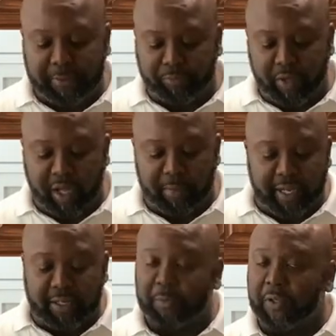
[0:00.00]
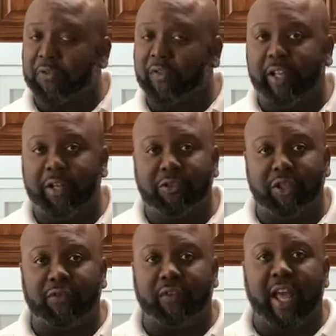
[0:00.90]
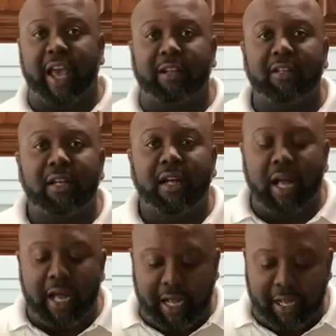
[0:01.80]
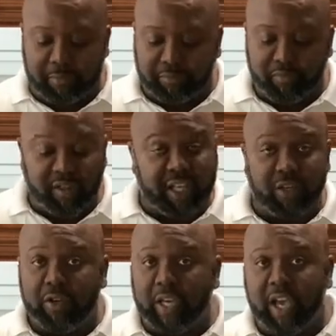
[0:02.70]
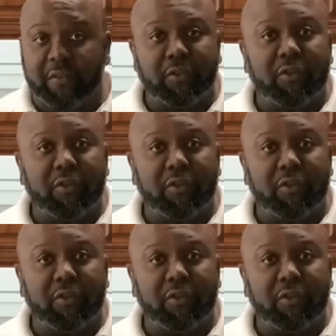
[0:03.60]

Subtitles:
We got a special video just for that. Thank you again.